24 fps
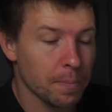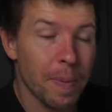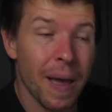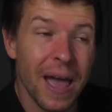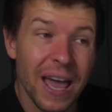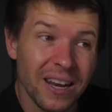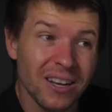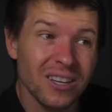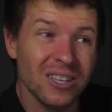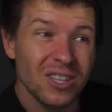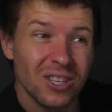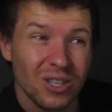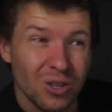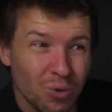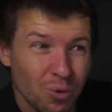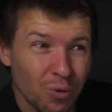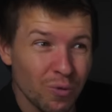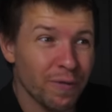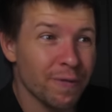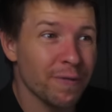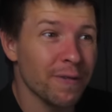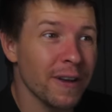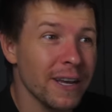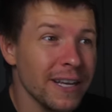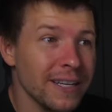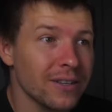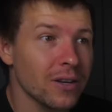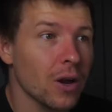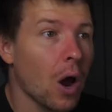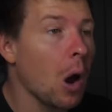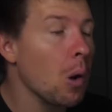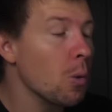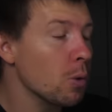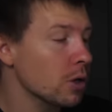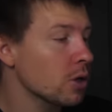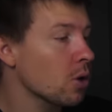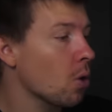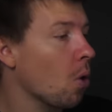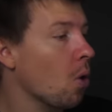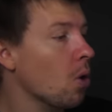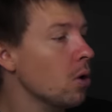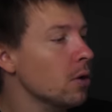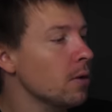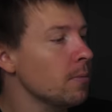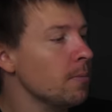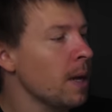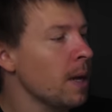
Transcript: pedestal feet, I would call